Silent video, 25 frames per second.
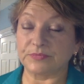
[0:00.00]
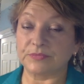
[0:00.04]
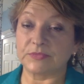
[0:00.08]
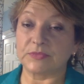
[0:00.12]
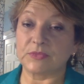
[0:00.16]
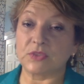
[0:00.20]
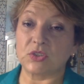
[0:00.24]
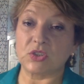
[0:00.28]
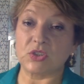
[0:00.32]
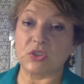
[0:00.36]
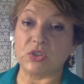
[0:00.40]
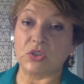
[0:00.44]

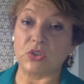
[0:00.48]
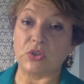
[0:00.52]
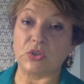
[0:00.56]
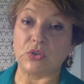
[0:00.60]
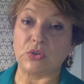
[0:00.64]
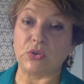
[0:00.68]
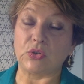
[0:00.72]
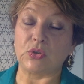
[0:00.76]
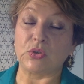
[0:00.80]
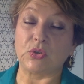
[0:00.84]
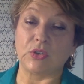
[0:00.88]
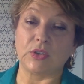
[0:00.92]

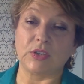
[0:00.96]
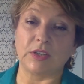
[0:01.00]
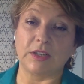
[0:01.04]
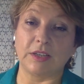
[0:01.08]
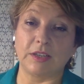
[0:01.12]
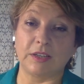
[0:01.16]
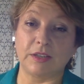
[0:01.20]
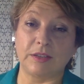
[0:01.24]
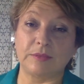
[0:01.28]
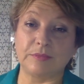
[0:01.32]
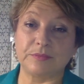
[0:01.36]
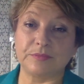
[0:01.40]
So
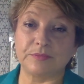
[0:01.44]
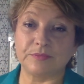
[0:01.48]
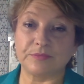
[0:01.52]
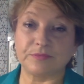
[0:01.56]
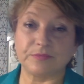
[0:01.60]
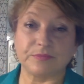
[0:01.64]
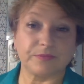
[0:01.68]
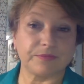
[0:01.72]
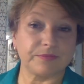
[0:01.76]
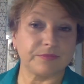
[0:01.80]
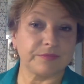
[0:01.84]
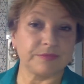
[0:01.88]

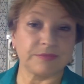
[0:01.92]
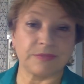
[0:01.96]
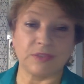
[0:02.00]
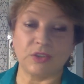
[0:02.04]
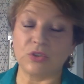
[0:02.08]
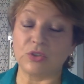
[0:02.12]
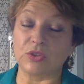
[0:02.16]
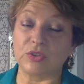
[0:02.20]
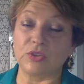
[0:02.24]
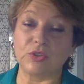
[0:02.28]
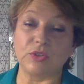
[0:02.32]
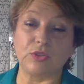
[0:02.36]
you
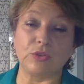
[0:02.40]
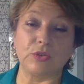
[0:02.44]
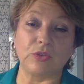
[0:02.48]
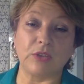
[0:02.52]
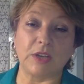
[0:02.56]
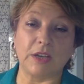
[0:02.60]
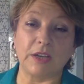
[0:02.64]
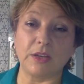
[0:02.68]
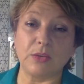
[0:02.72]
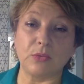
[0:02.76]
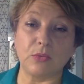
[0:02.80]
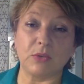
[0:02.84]
can do,
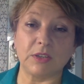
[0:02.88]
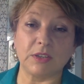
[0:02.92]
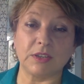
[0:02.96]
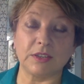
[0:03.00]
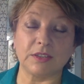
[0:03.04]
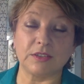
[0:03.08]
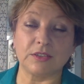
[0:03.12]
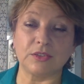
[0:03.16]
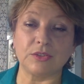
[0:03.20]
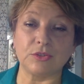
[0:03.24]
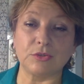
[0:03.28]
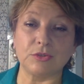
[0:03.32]
anyone
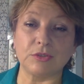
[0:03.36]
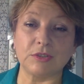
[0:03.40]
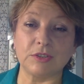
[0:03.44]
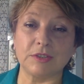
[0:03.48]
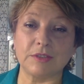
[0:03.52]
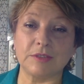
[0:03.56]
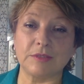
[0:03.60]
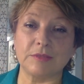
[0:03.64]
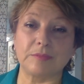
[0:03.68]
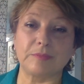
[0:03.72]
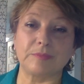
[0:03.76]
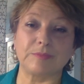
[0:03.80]
can do
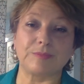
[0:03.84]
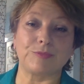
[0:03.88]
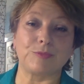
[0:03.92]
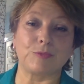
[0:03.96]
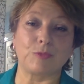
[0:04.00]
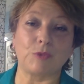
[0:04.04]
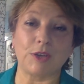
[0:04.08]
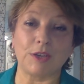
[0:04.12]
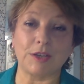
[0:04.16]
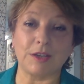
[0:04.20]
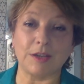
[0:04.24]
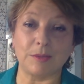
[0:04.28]
it.
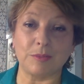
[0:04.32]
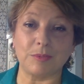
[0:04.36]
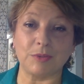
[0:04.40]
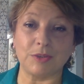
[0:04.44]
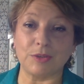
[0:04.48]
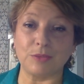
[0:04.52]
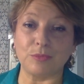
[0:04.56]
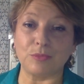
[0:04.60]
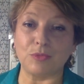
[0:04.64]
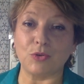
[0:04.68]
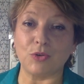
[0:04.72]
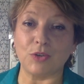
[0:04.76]
Wake up in the
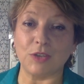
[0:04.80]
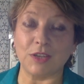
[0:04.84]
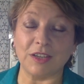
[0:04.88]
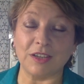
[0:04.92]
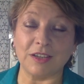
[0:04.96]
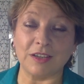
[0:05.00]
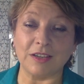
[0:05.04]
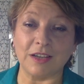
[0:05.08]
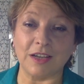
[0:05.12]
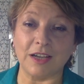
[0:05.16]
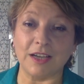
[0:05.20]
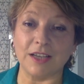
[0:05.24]

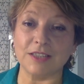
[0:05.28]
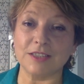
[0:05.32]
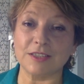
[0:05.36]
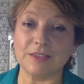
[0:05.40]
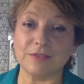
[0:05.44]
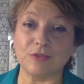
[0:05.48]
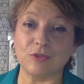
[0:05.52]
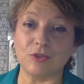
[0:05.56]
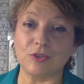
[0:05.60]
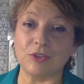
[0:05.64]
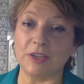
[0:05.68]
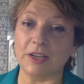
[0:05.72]
morning, ask
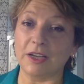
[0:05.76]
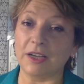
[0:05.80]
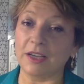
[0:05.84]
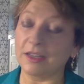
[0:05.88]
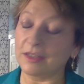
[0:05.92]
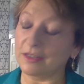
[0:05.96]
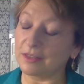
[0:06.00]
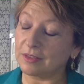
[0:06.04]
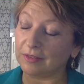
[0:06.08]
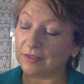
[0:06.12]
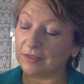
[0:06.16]
for light